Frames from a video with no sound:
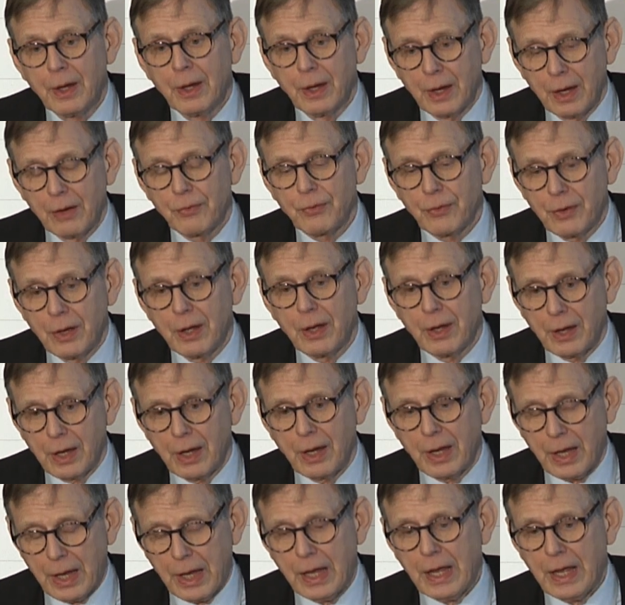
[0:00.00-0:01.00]

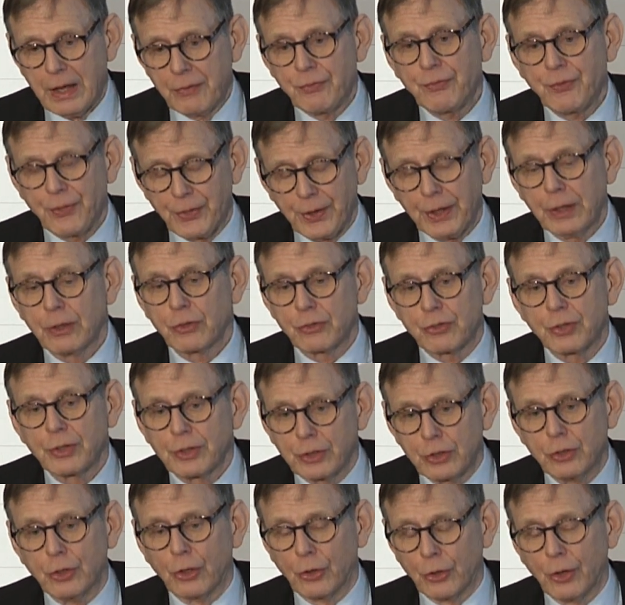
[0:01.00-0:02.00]
if things
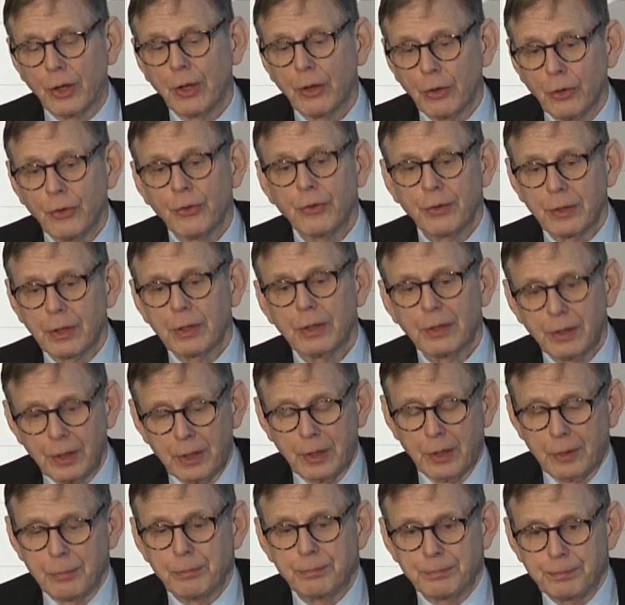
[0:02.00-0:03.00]
had gone on
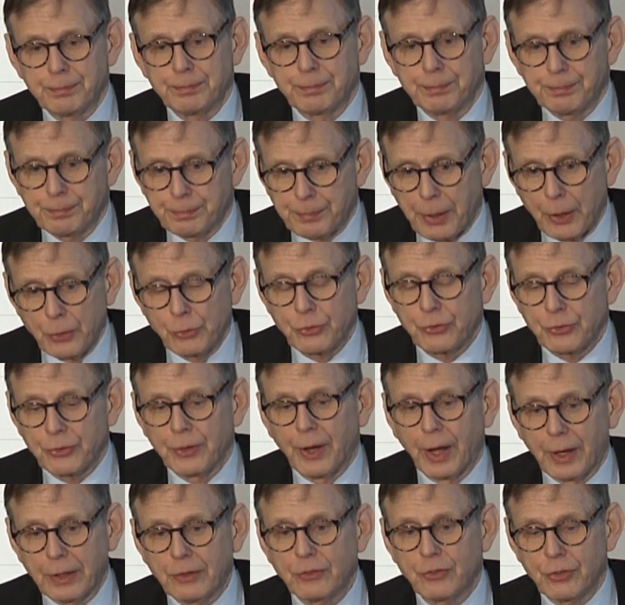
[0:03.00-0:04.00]

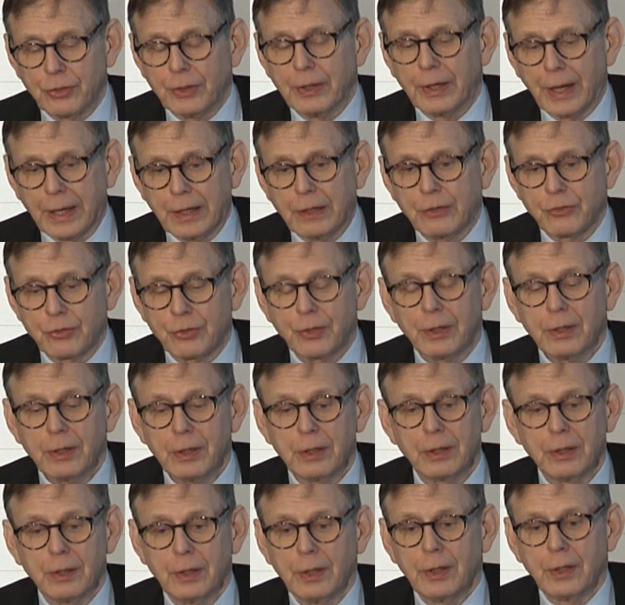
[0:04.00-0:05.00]

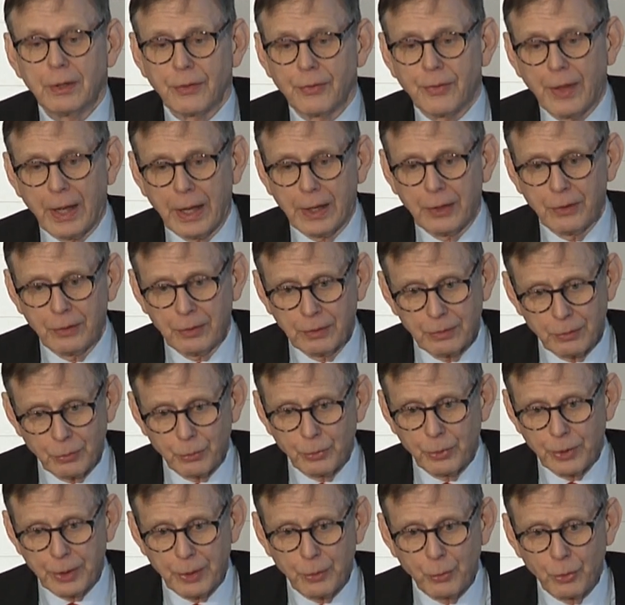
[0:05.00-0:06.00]
post-1980,
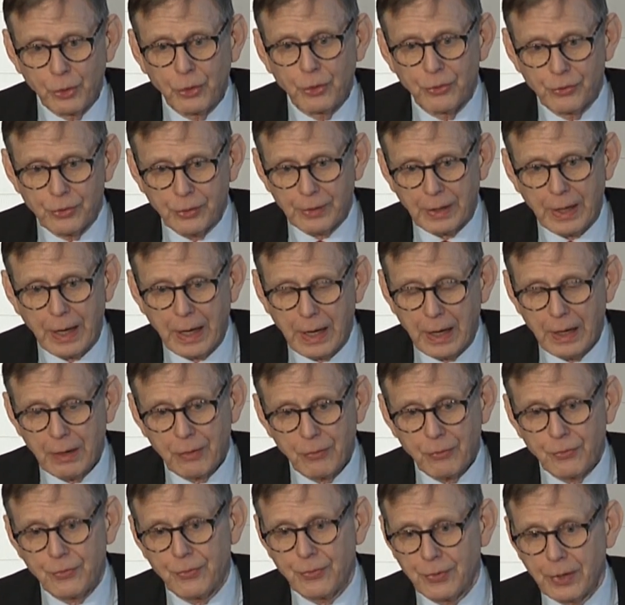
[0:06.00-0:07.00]
then we would
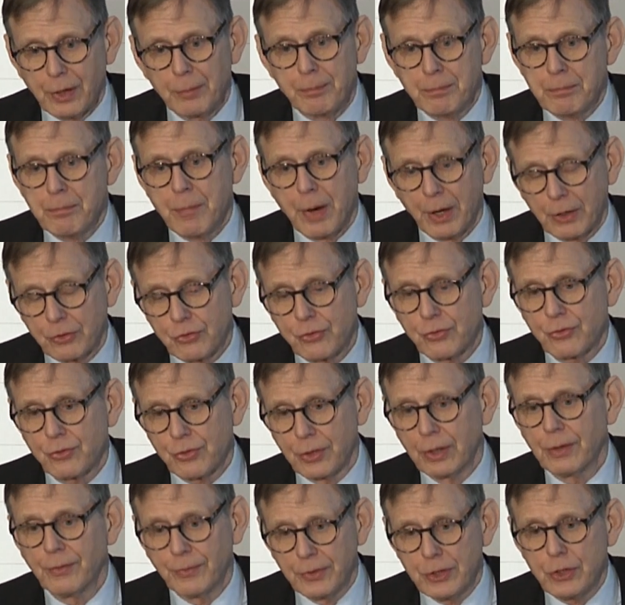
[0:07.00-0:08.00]
have
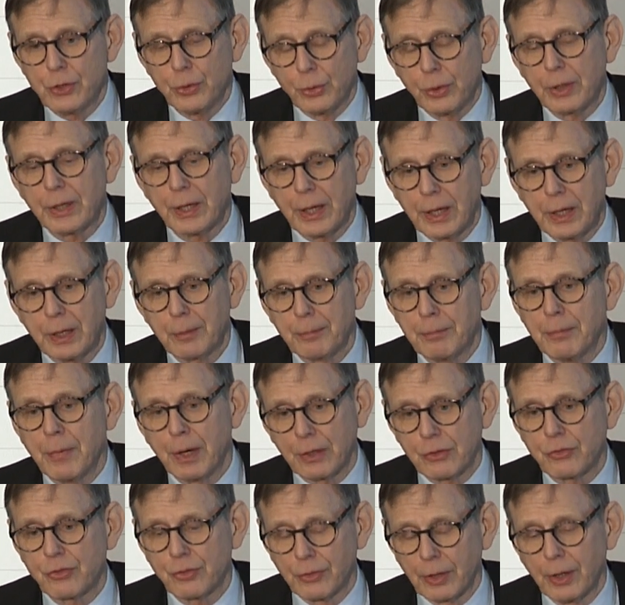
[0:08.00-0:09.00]
in the UK, a
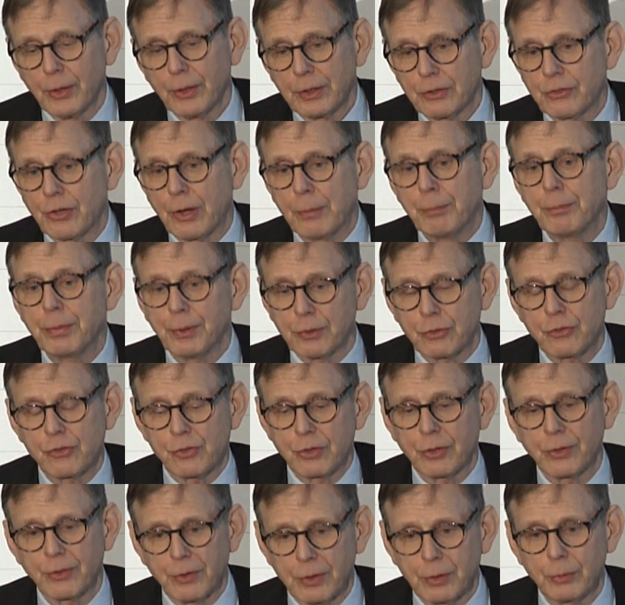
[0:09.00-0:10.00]
much lower
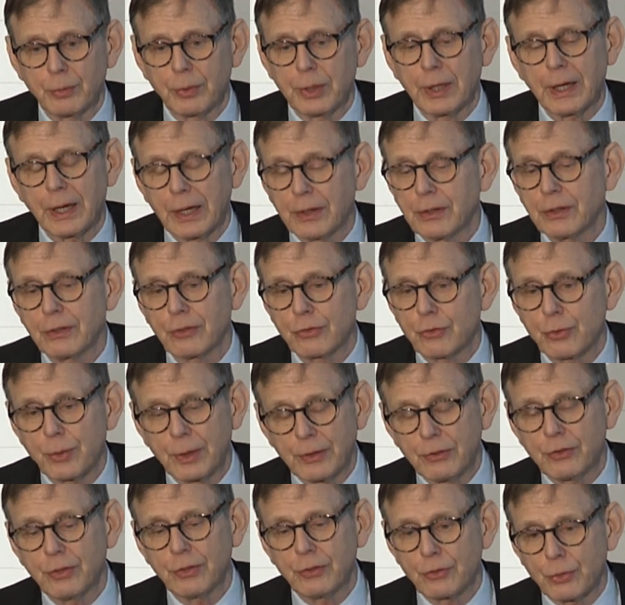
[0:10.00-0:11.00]
temperature than we had in
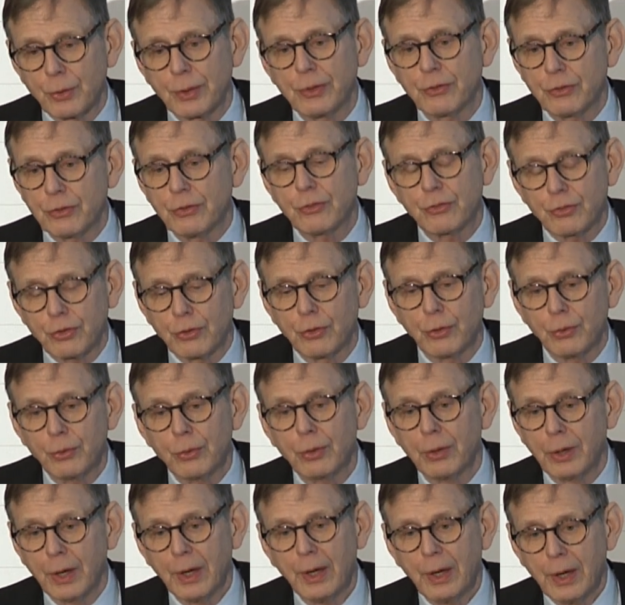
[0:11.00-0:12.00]

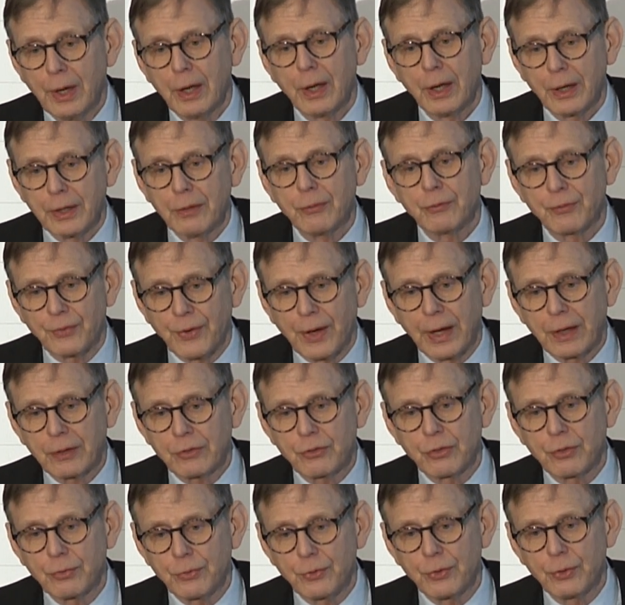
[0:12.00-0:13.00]
2022. And in
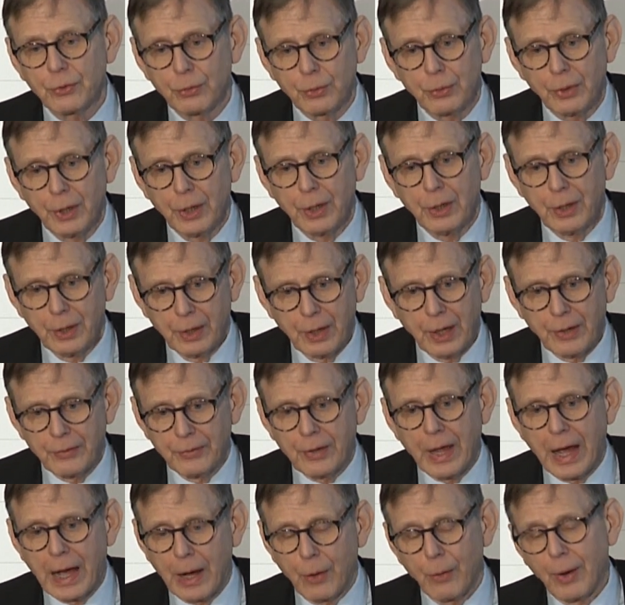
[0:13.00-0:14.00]
fact, if you
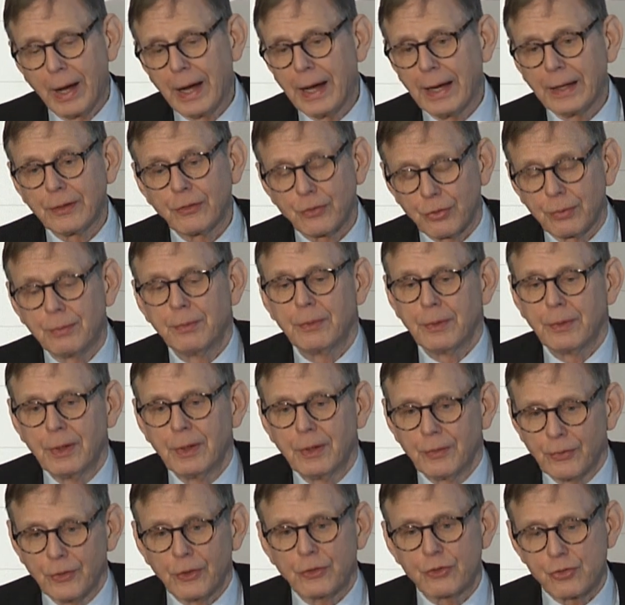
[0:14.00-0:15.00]
now add
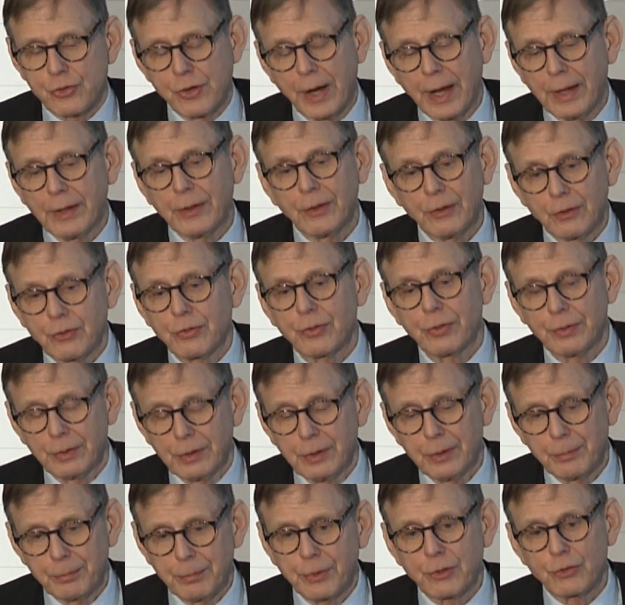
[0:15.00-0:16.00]
the trend
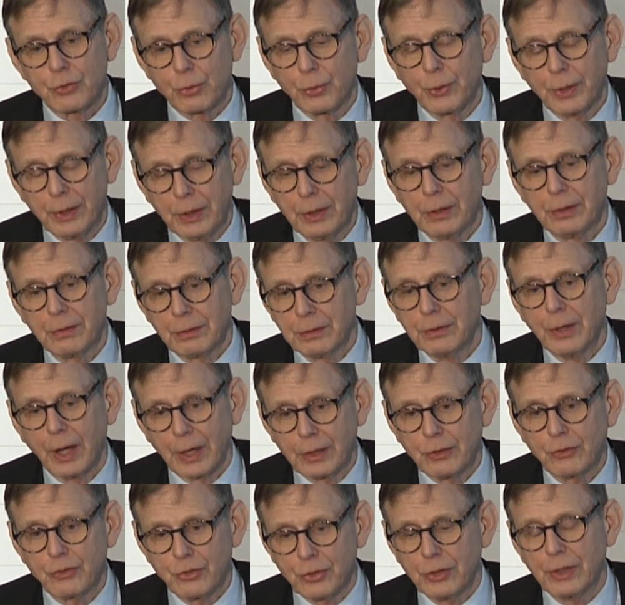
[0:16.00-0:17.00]
between
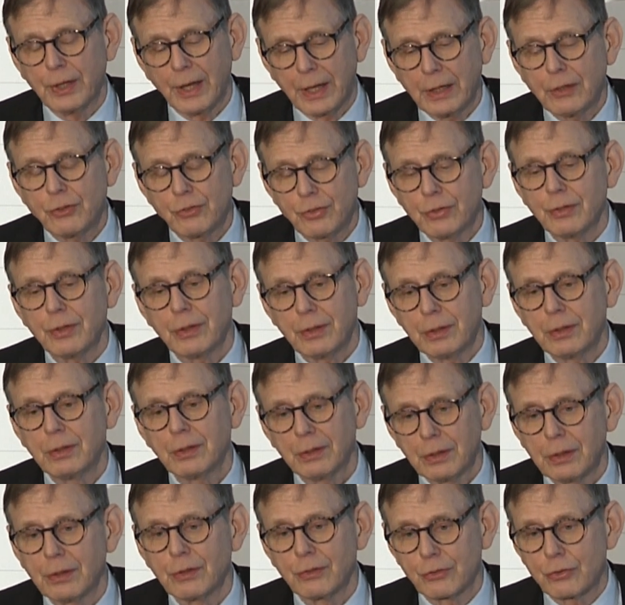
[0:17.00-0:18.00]
1980
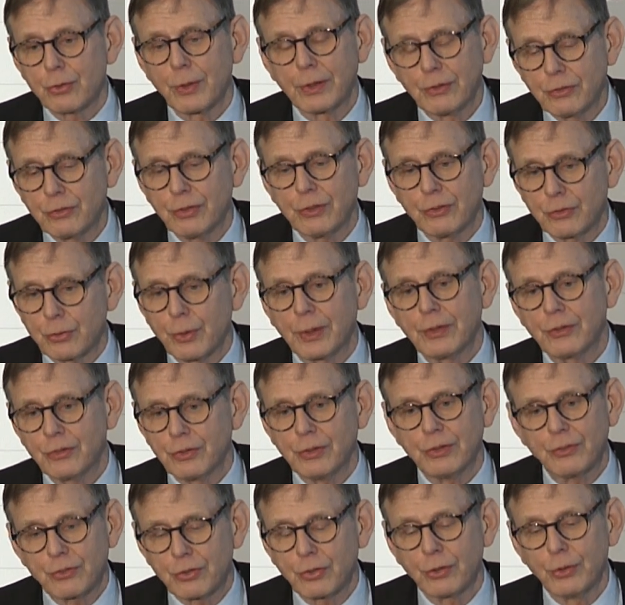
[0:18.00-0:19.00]
and
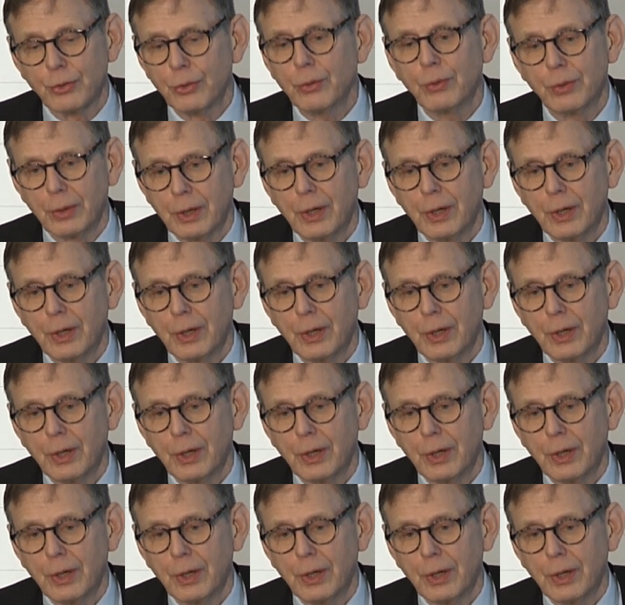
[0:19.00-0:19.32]
2022,